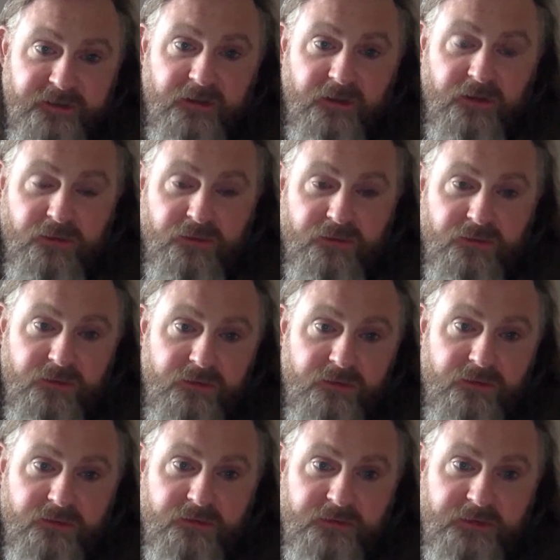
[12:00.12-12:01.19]
you.
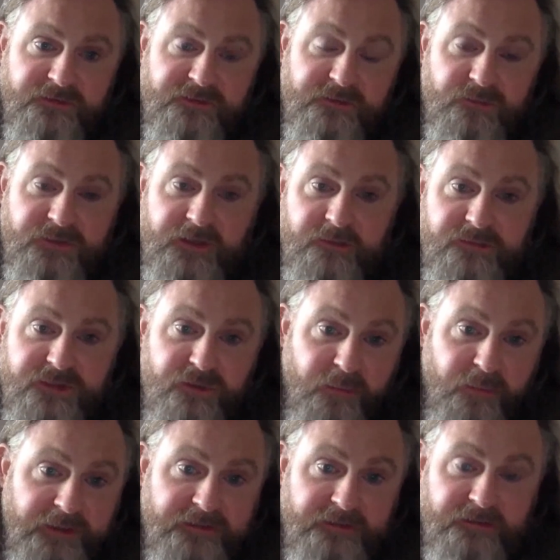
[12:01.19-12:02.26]
And sometimes you
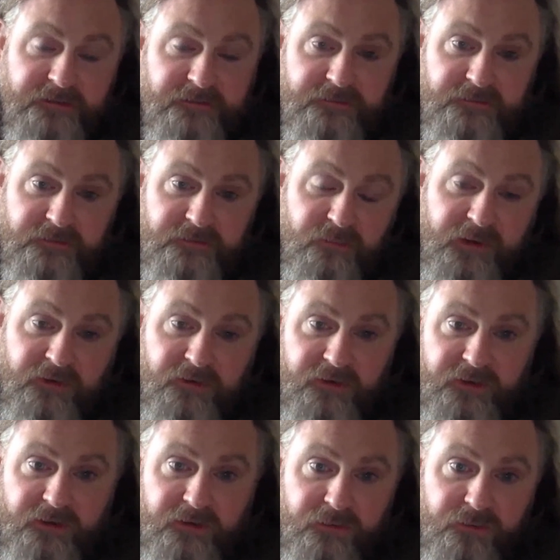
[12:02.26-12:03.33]
begged it to bury
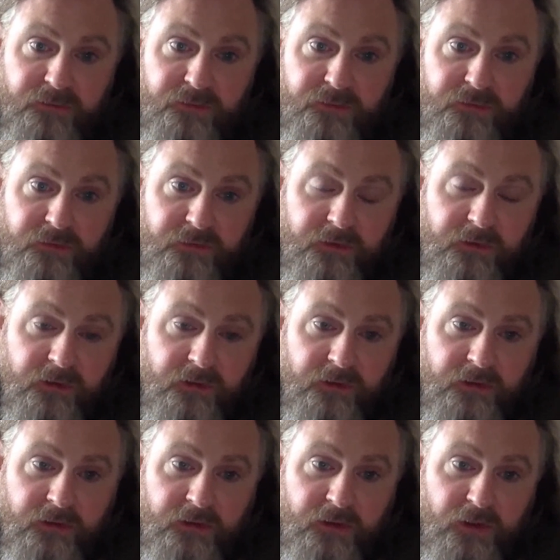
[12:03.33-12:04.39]
you.
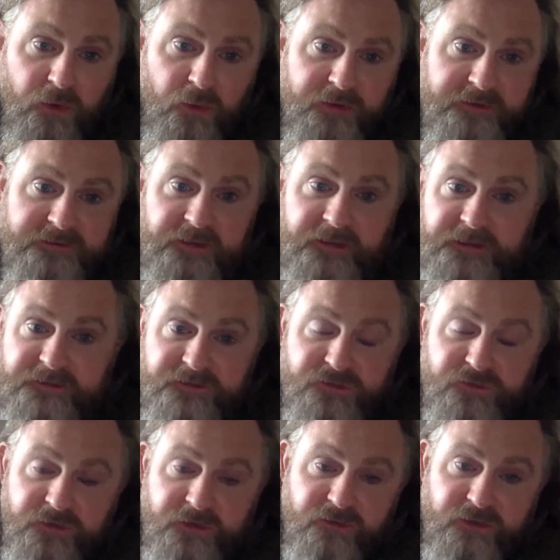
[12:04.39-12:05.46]
What is the
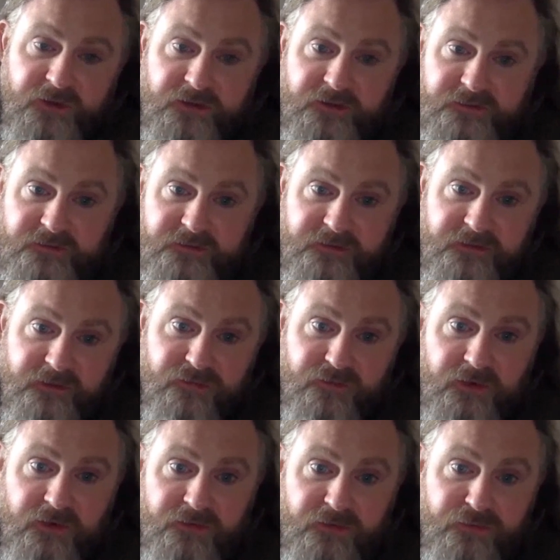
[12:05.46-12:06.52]
history of art if
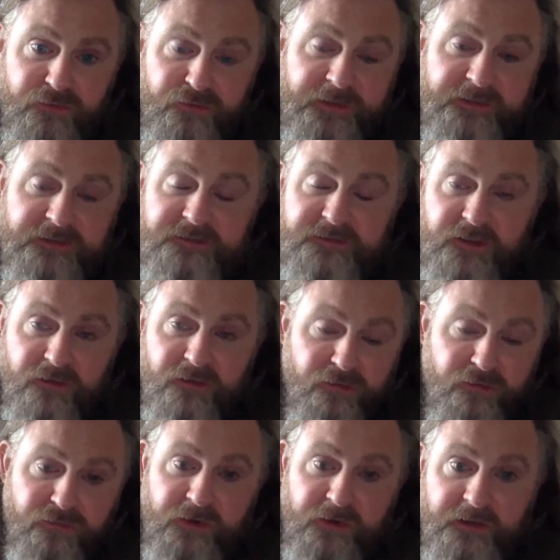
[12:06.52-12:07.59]
not the face of a
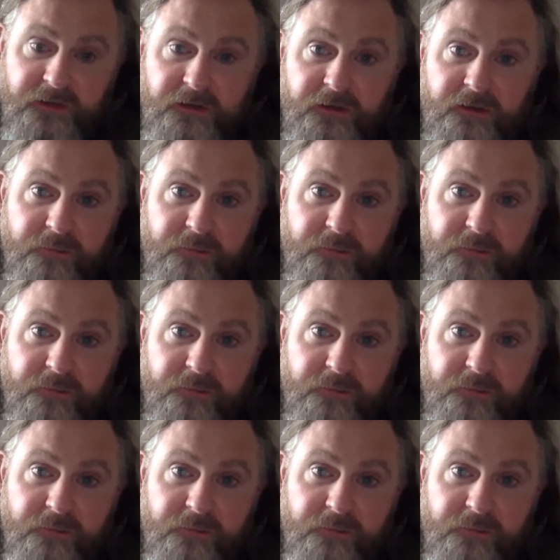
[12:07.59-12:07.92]
friend?